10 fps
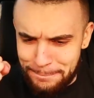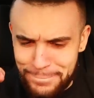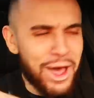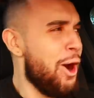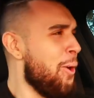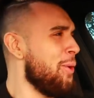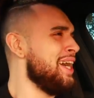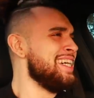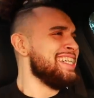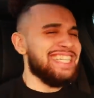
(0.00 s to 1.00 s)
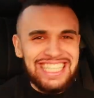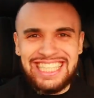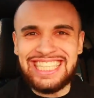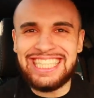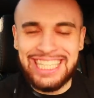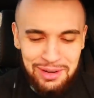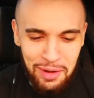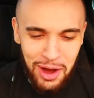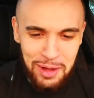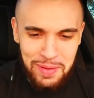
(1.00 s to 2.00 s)
No. Oh, come
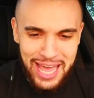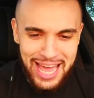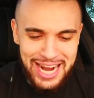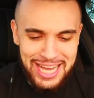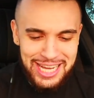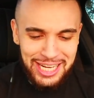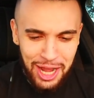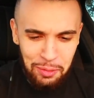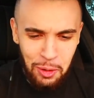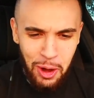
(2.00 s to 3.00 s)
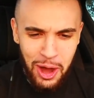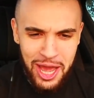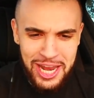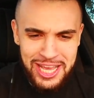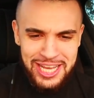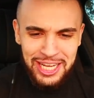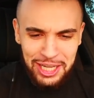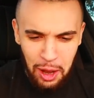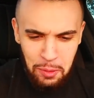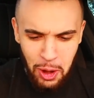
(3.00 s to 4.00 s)
on, man. Come on.
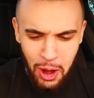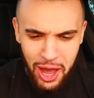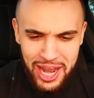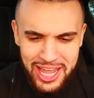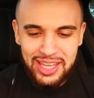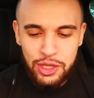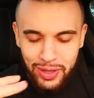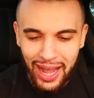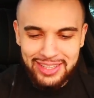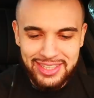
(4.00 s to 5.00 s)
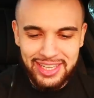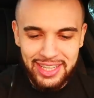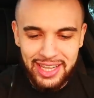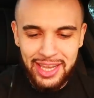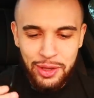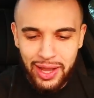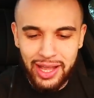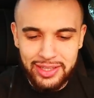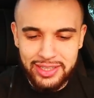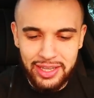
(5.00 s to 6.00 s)
Come on. You got this, Gilly. You
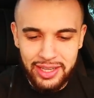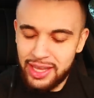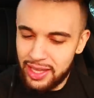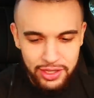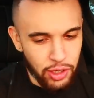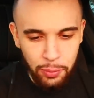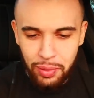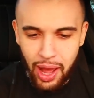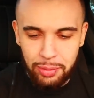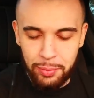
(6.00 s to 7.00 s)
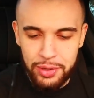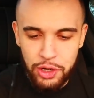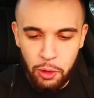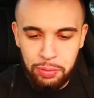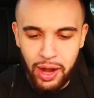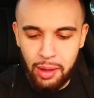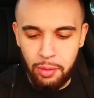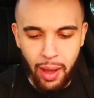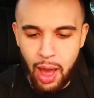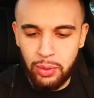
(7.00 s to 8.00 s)
got this, Gilly. No problem. No
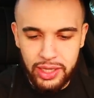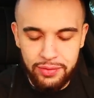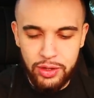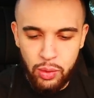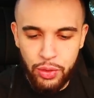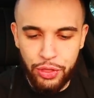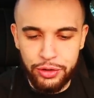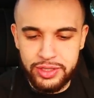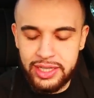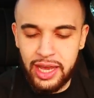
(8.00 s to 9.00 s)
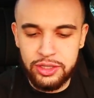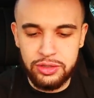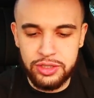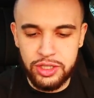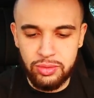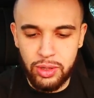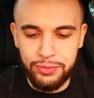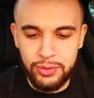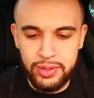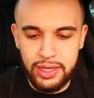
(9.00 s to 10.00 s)
problem. I will give you thirteen excellence in a row
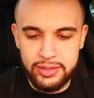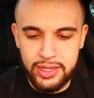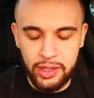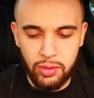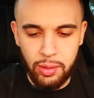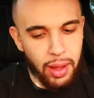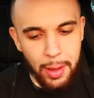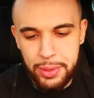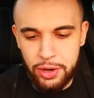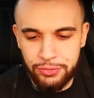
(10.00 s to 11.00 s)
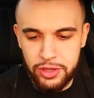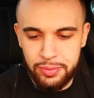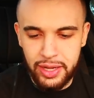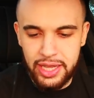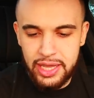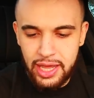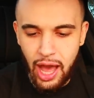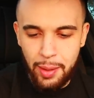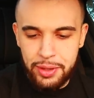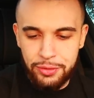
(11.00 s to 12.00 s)
if you need it, Zekrom. I'm here for you, buddy.
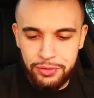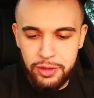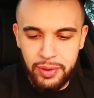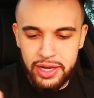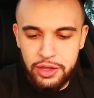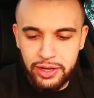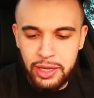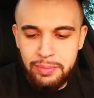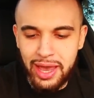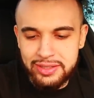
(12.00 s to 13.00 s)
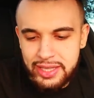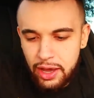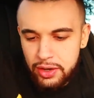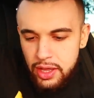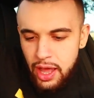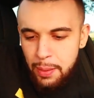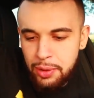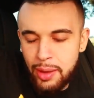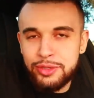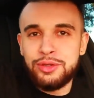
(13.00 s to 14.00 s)
I'm here for you, buddy. You're getting maxed out. I
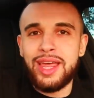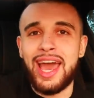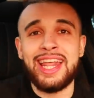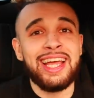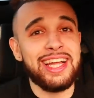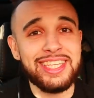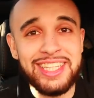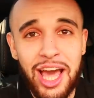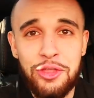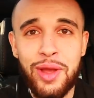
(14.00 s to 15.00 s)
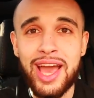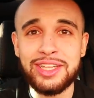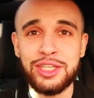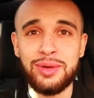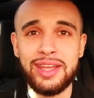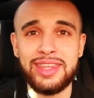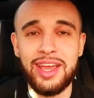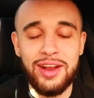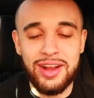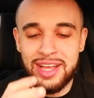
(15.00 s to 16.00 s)
promise you that. That's another excellent right
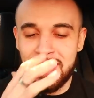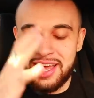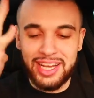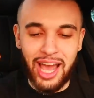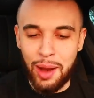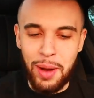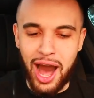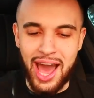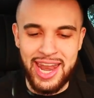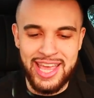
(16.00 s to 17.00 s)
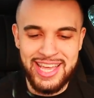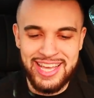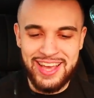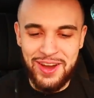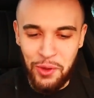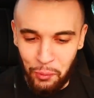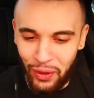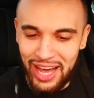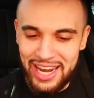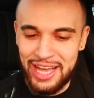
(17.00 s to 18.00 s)
there. Come on.
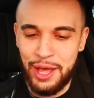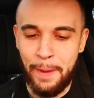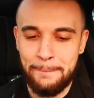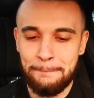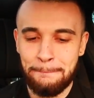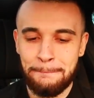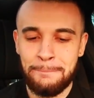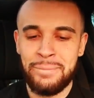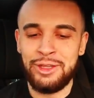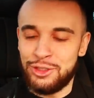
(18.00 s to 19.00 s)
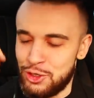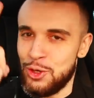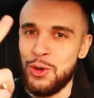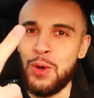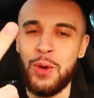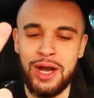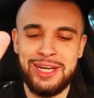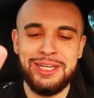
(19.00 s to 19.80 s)
One, two.